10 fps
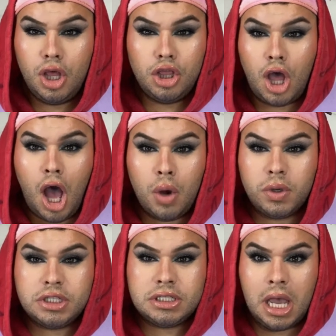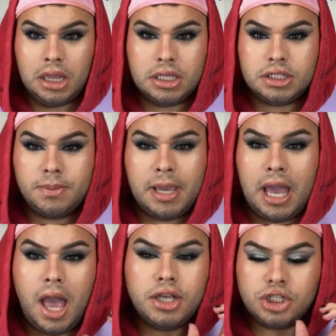the awkward silence. Oh my
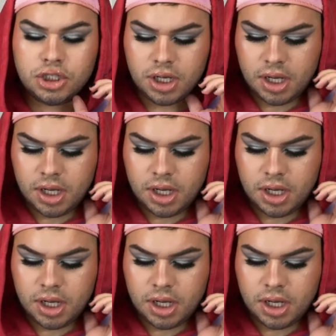gosh.